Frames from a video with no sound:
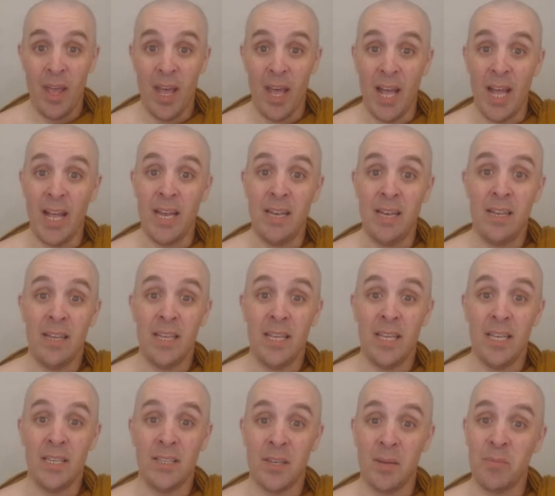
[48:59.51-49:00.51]
And
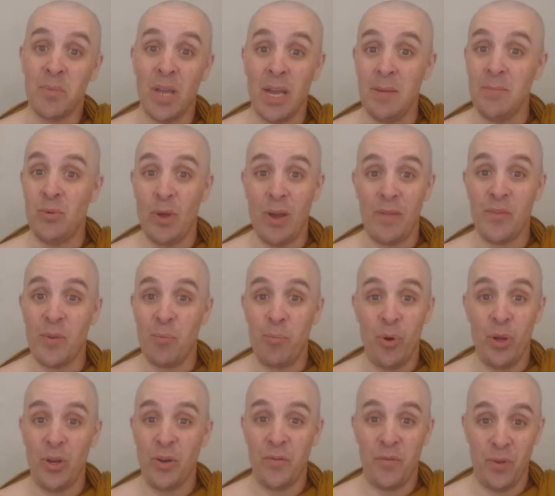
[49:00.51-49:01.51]
sometimes you have to
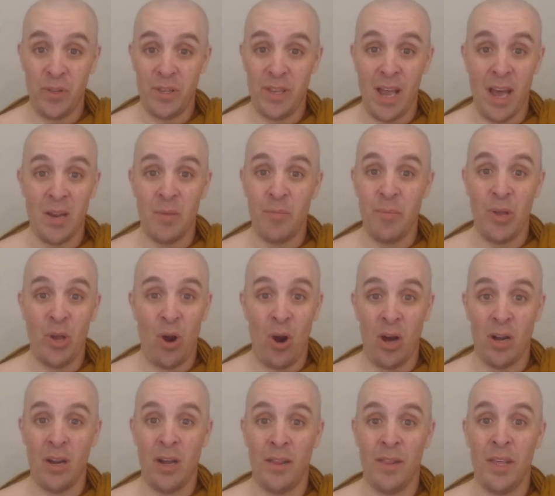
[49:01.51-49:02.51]
put your foot down and be
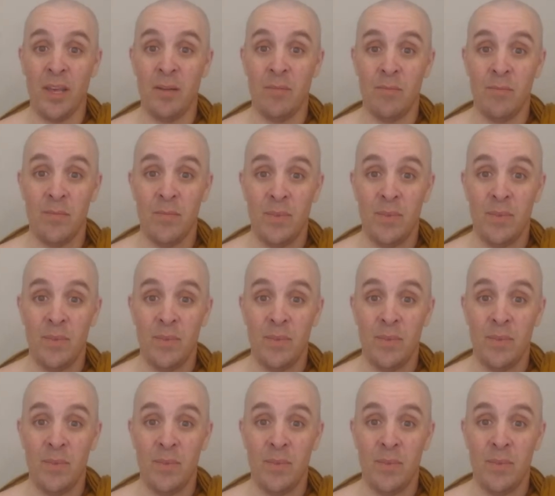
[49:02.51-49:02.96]
hard on them.